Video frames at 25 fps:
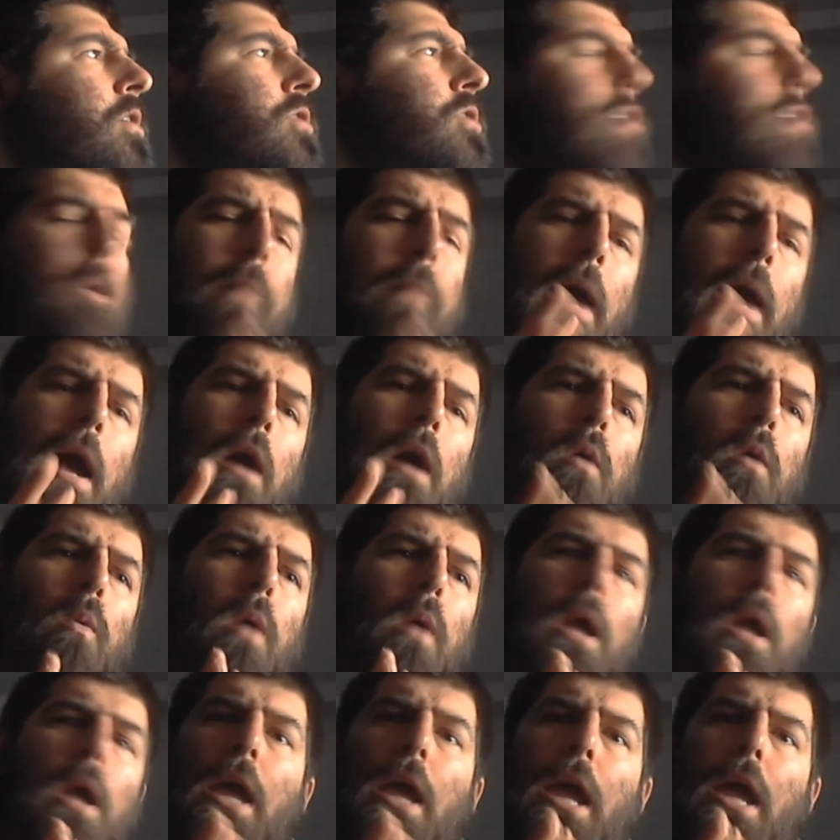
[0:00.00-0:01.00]

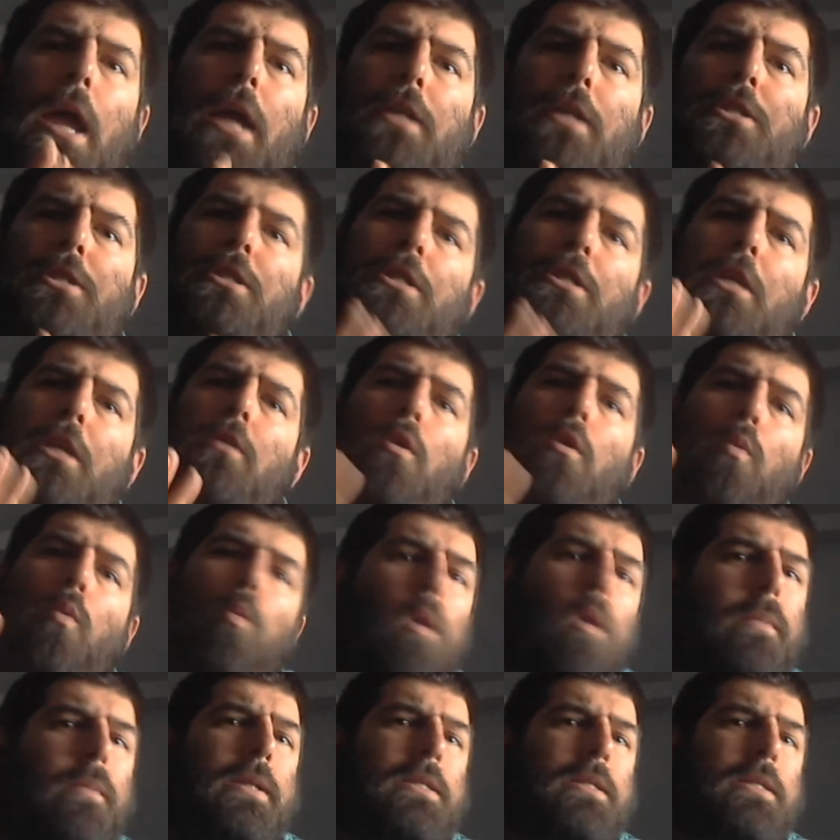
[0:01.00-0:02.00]
Somehow, it's still a
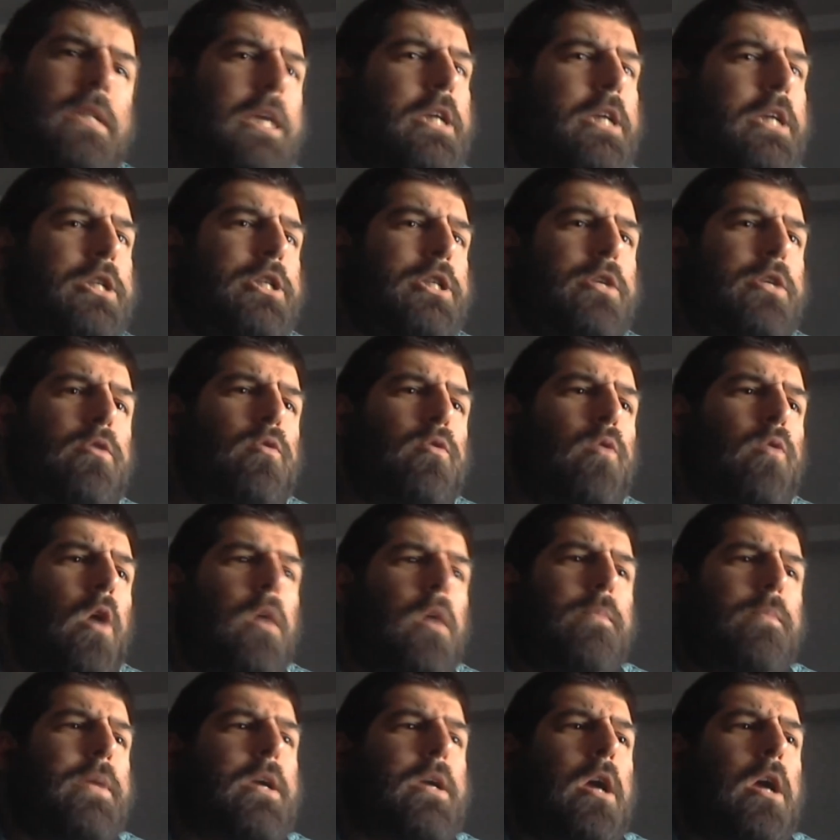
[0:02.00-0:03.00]
woman's issue
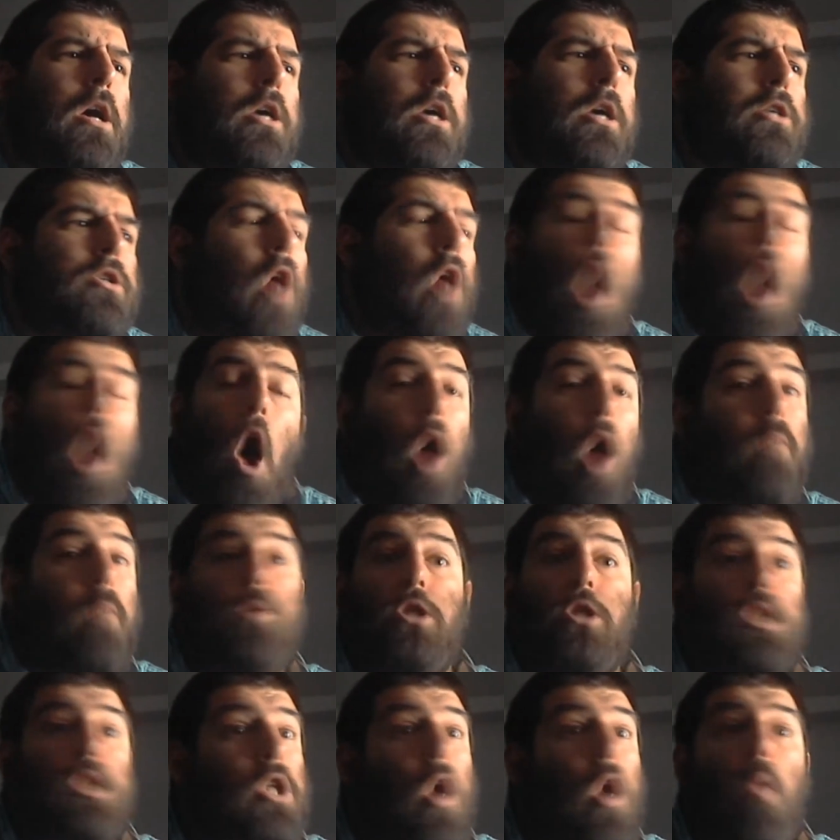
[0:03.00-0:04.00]
because
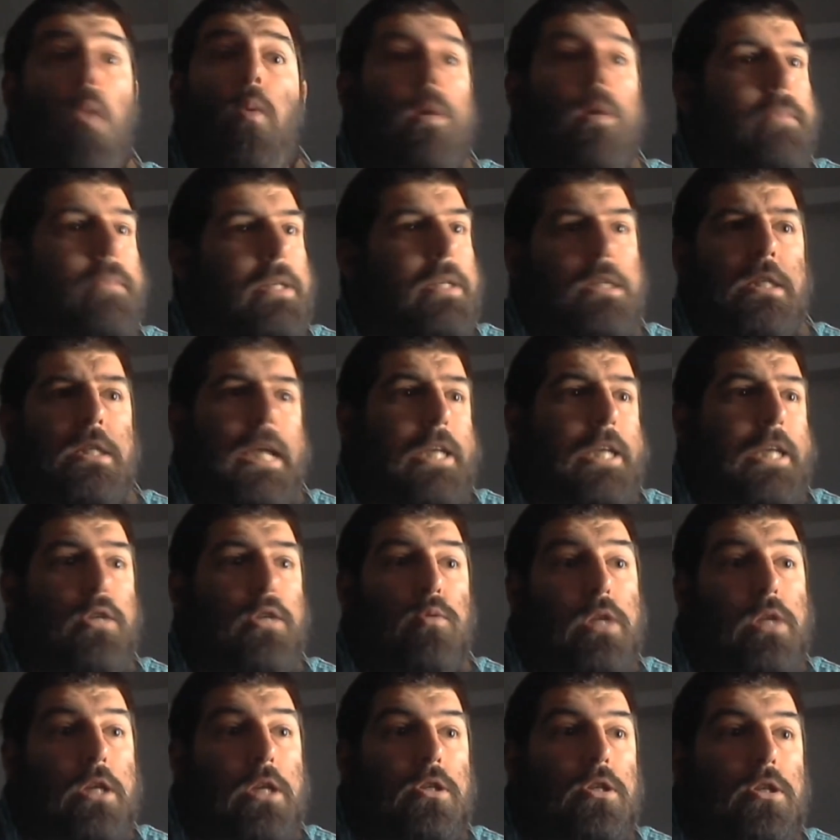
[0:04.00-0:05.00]
almost no women
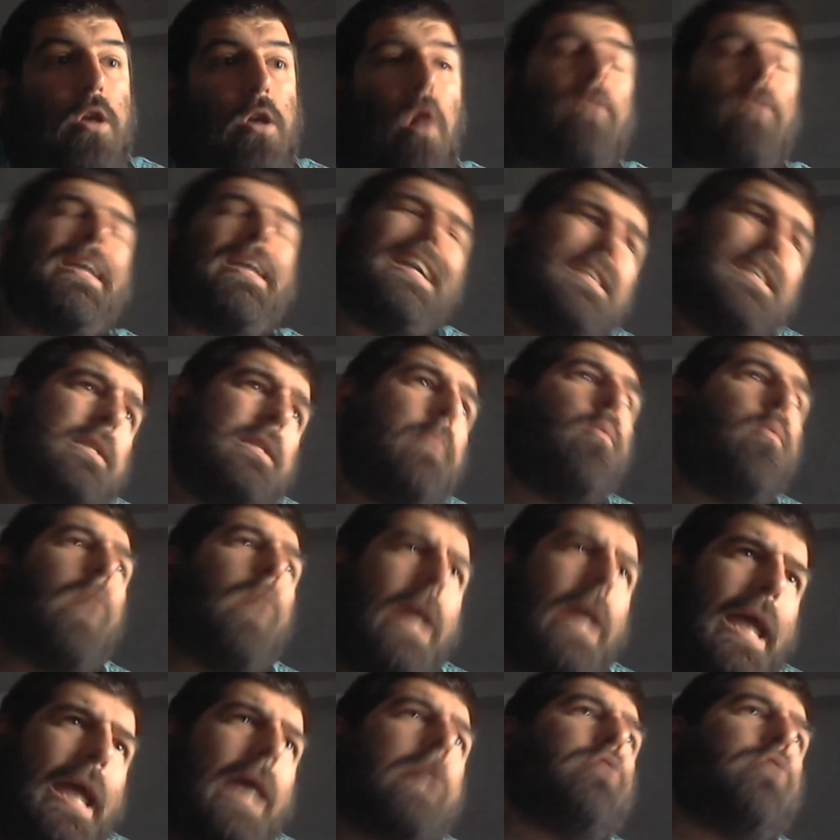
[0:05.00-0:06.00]
sexually assault, except when
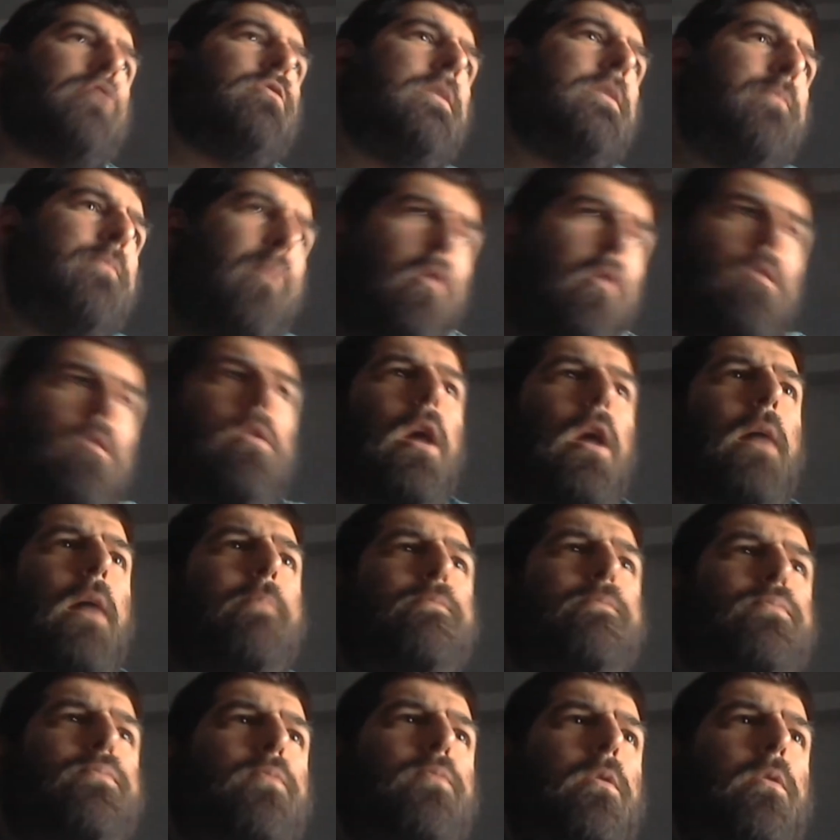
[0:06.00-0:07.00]
I actually pull
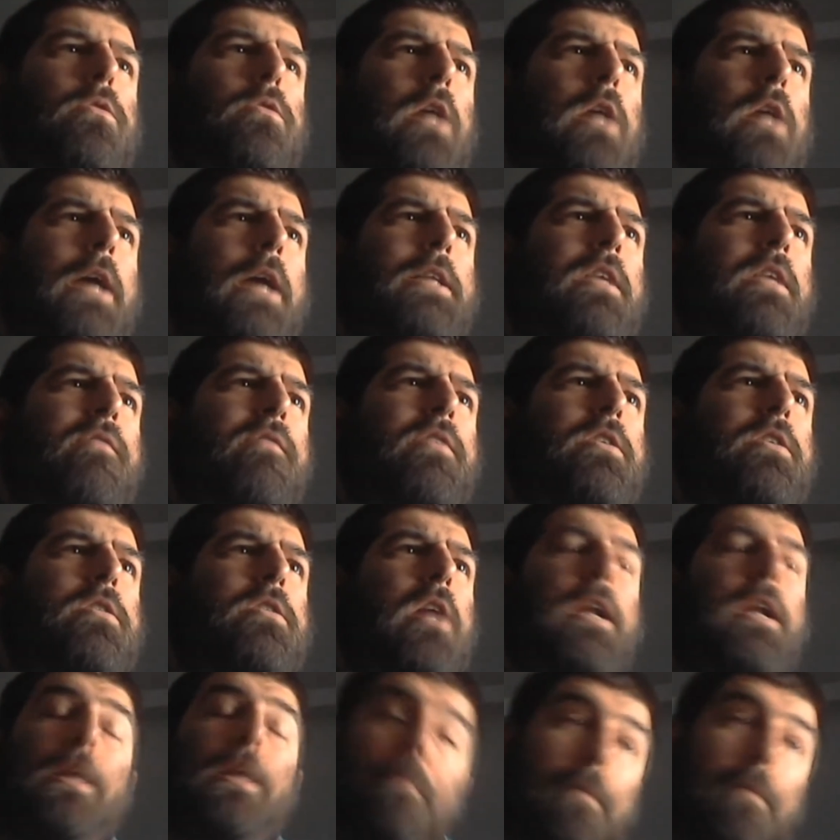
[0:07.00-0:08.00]
up scientific
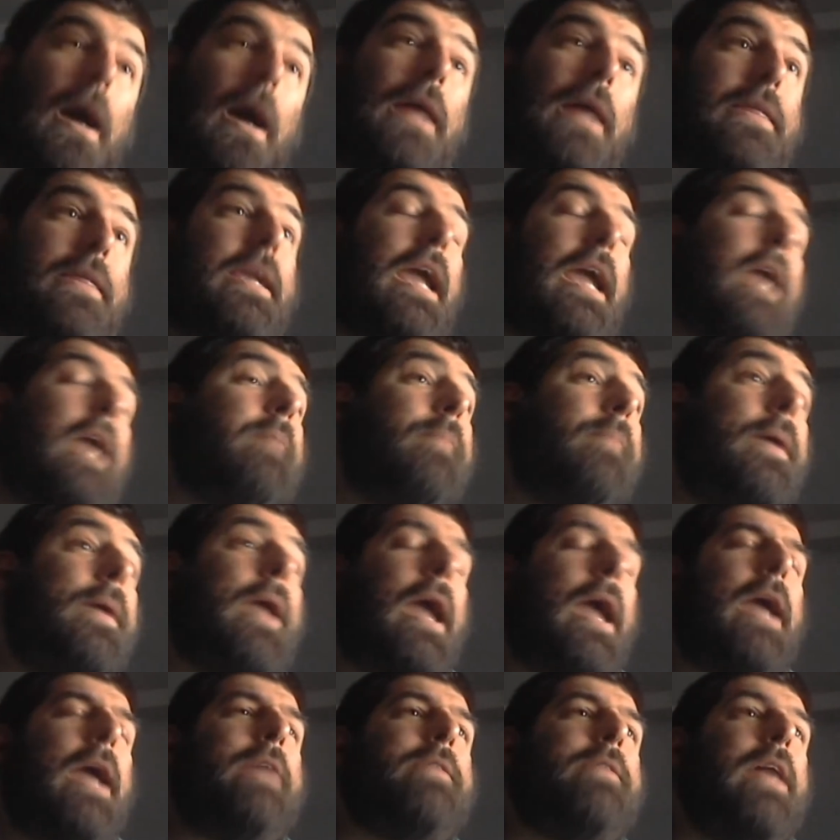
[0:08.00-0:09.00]
study by the
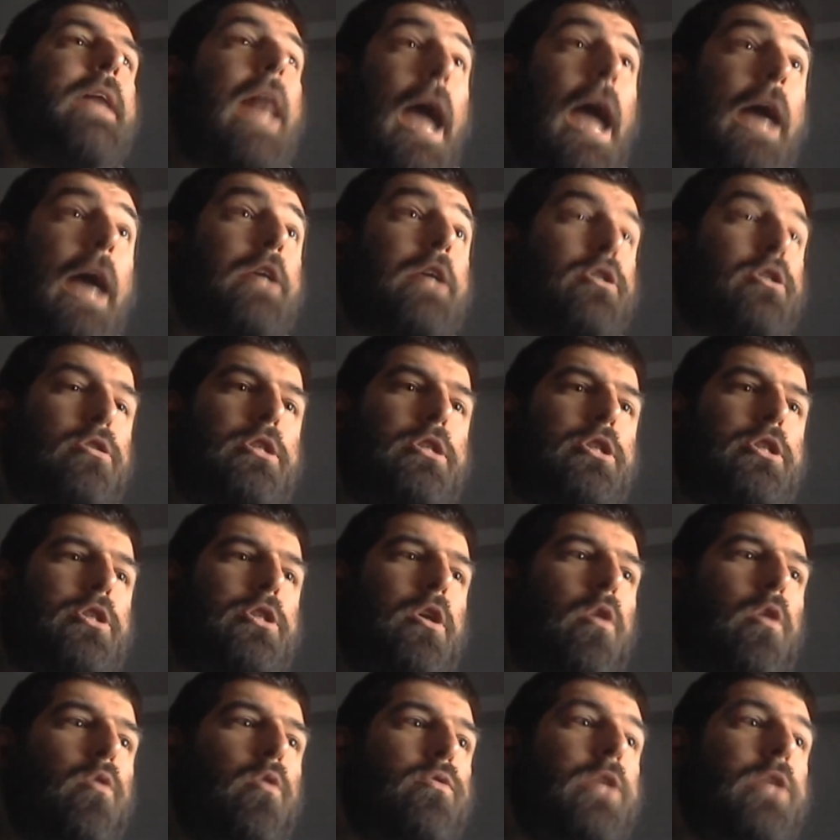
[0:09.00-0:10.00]
APA that actually
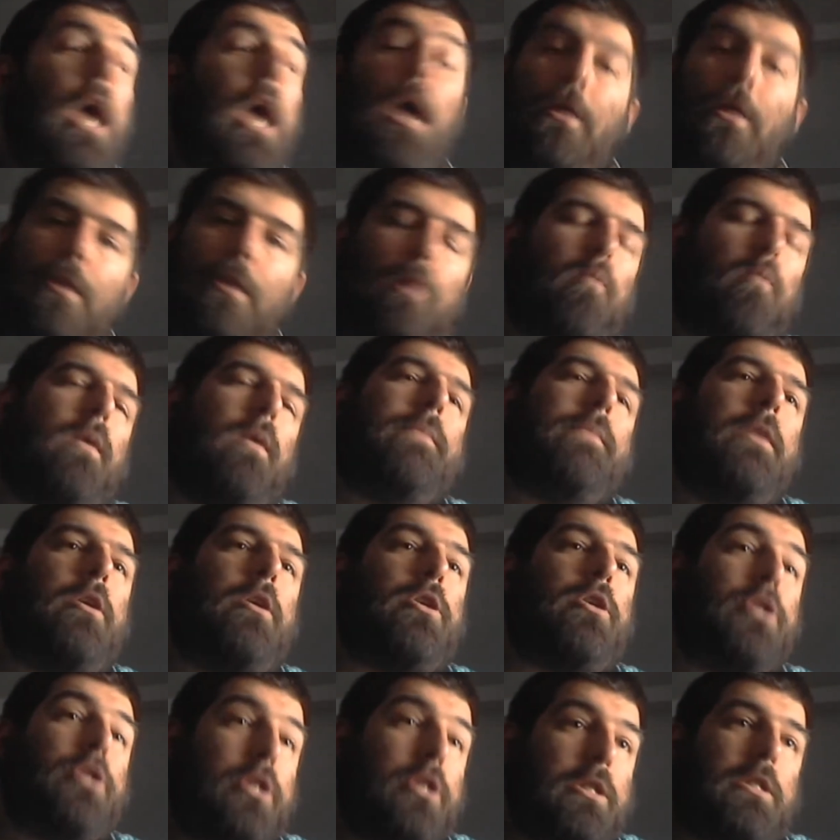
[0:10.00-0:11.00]
shows that women
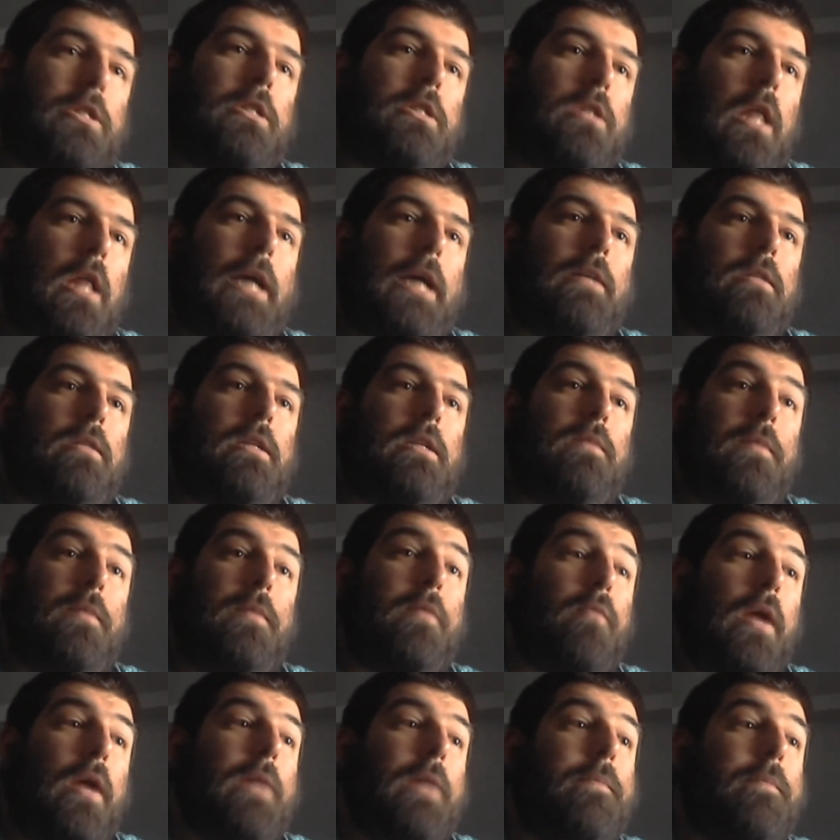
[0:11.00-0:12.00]
are just as likely to
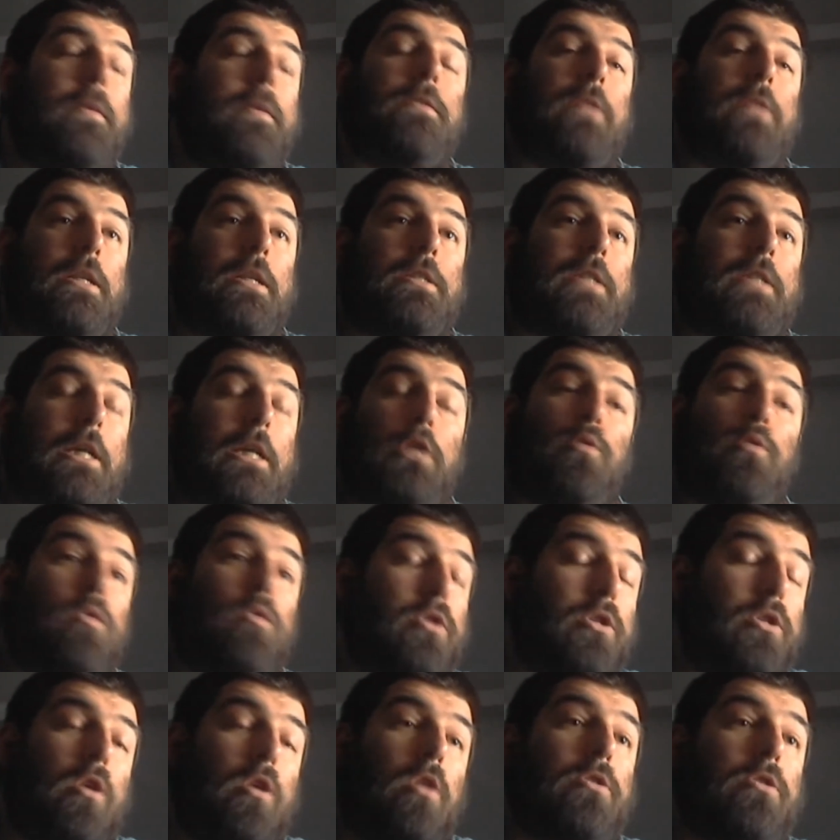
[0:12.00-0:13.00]
be rapists and
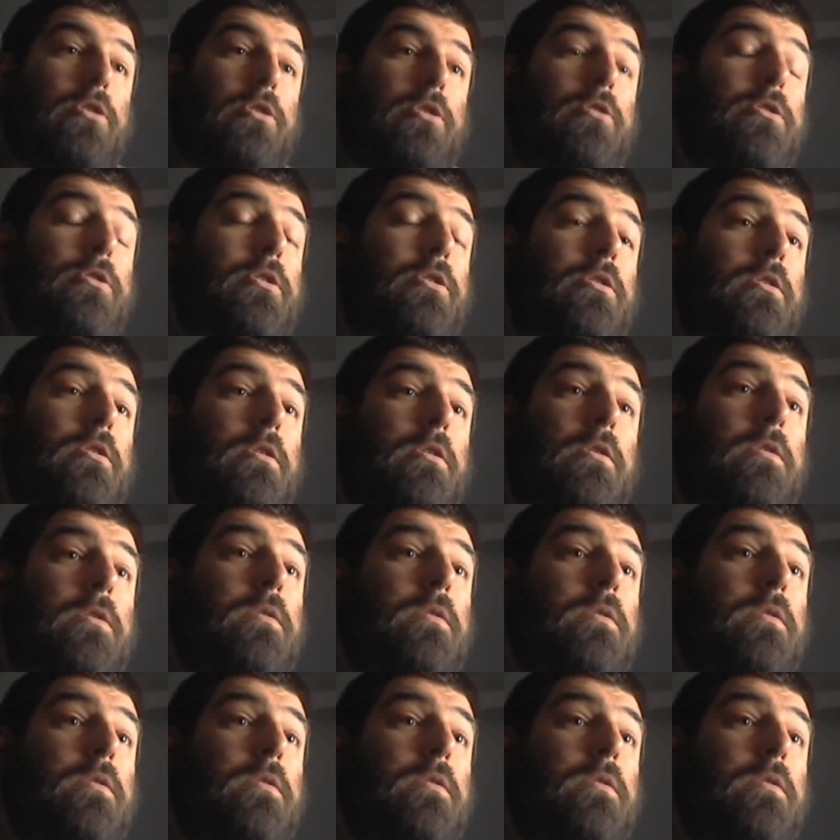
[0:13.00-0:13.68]
sexual assaulters.